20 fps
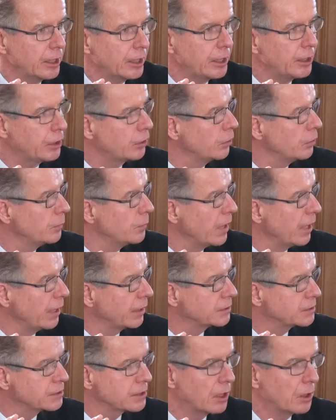he could
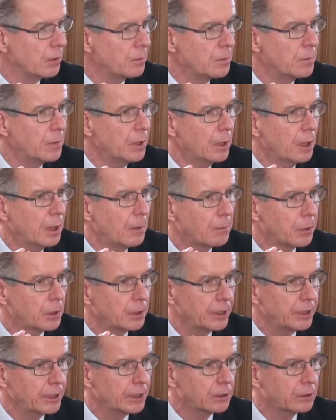make some
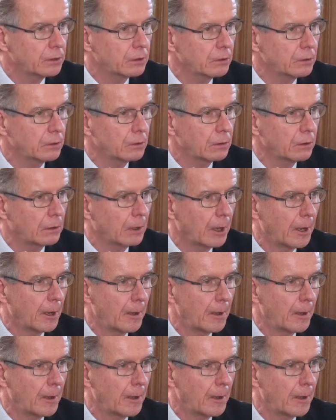political